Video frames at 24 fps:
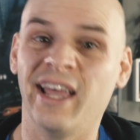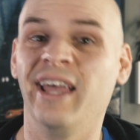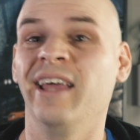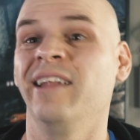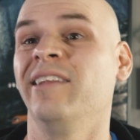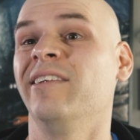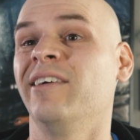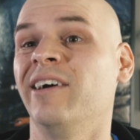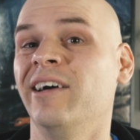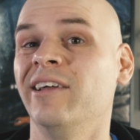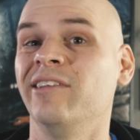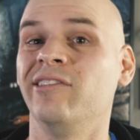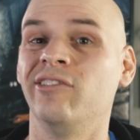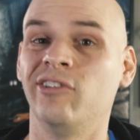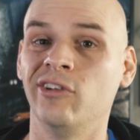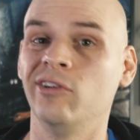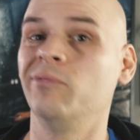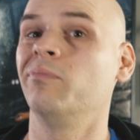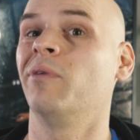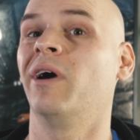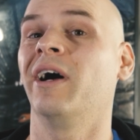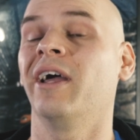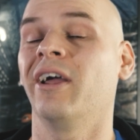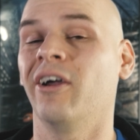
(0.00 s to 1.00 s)
and I do
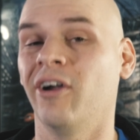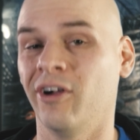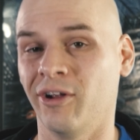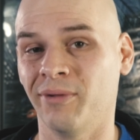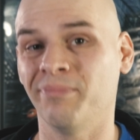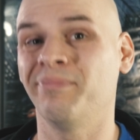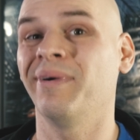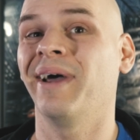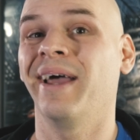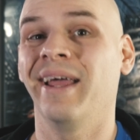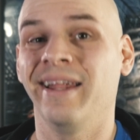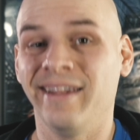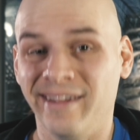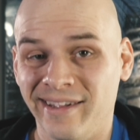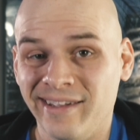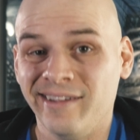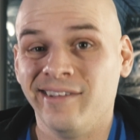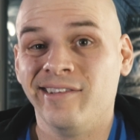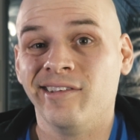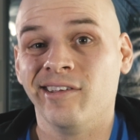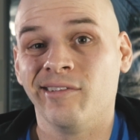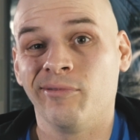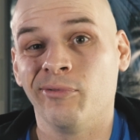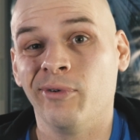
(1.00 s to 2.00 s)
my own paid
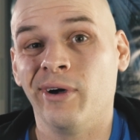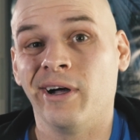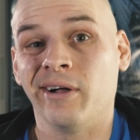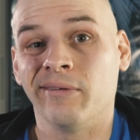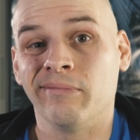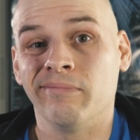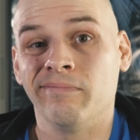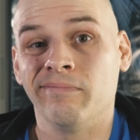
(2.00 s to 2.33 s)
gigs as well.